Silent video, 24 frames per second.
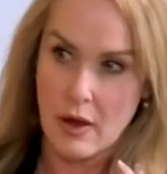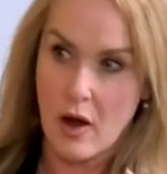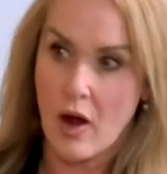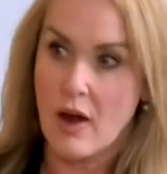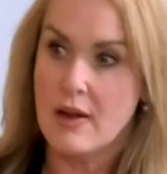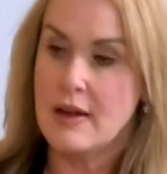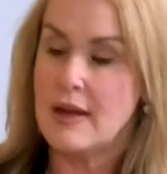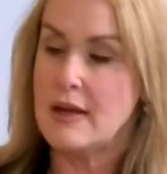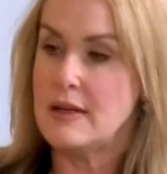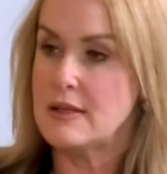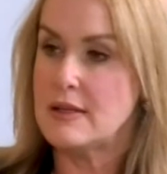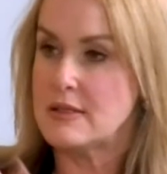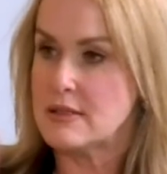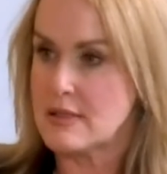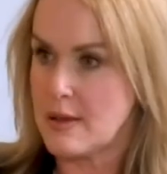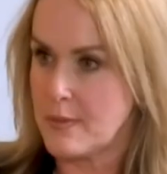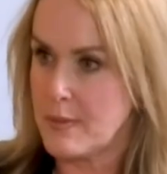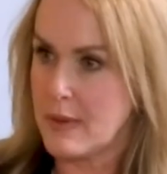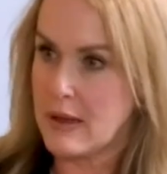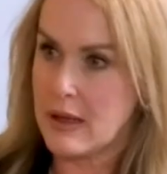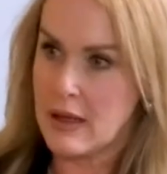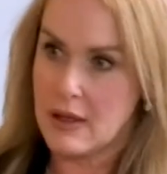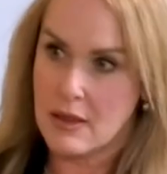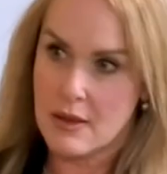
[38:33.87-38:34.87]
I needed
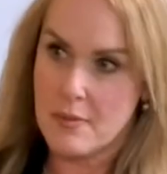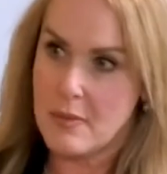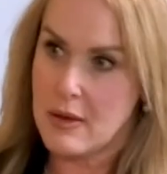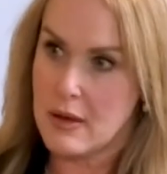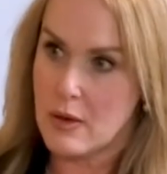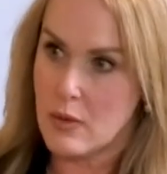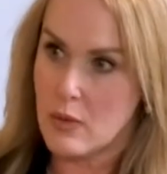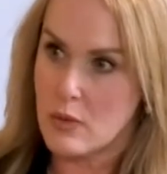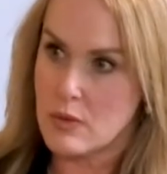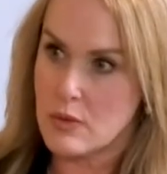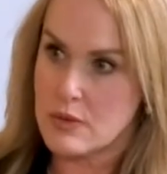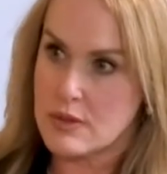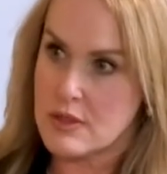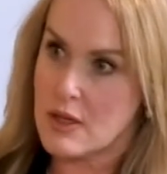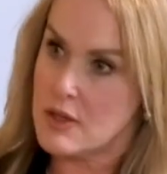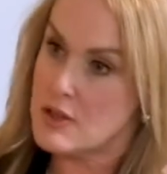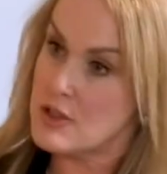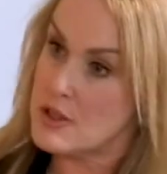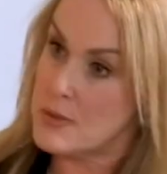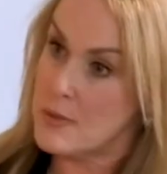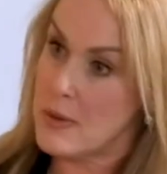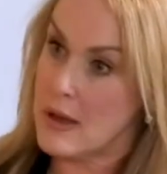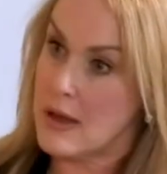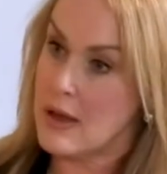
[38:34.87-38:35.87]
something in the middle. So
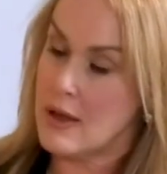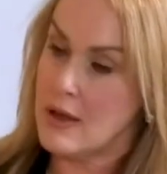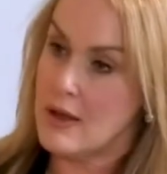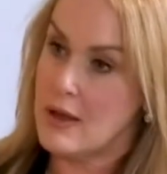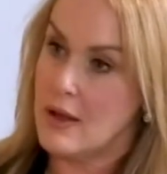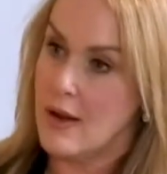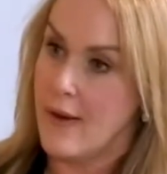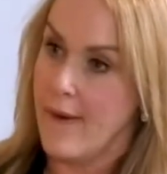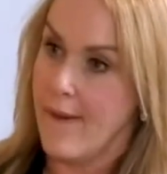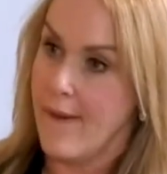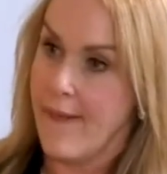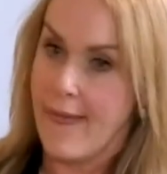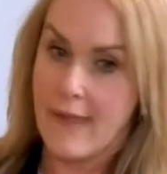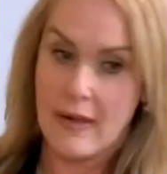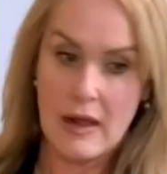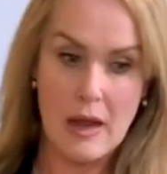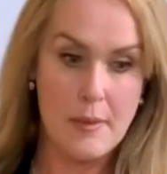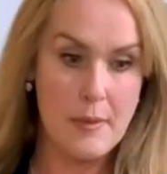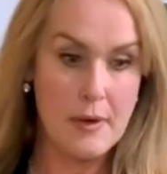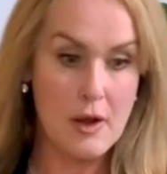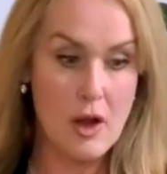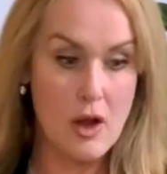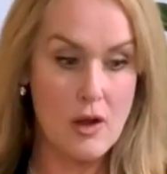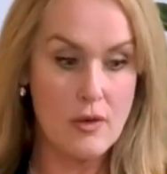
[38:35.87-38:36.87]
to me,
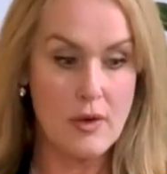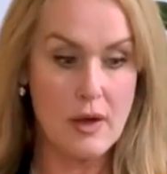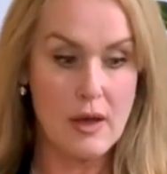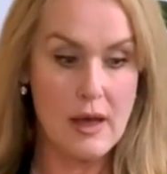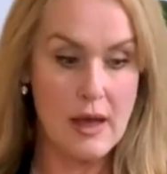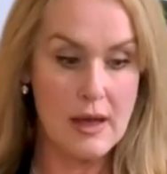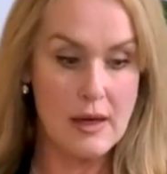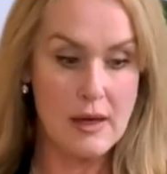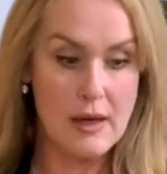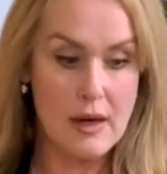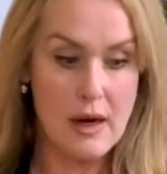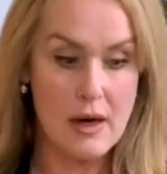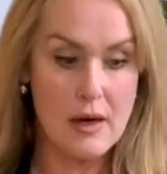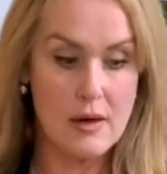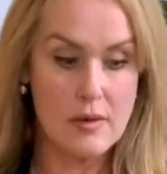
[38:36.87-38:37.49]
coming over and